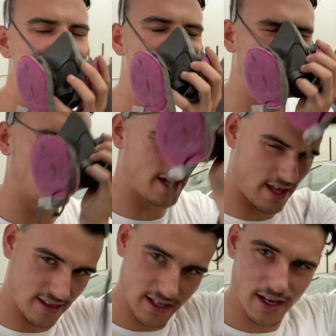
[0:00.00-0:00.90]
we
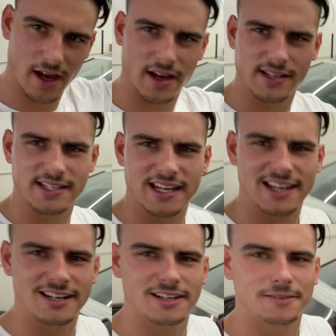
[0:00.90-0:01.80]
got the
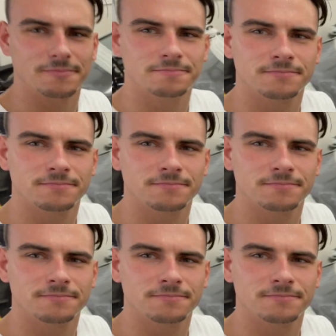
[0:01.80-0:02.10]
sanding